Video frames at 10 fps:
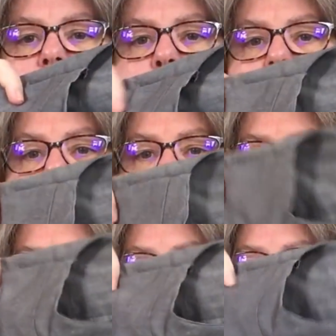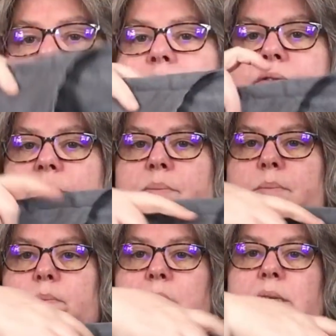up because I've had it folded for
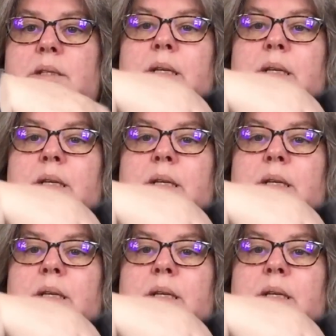weeks.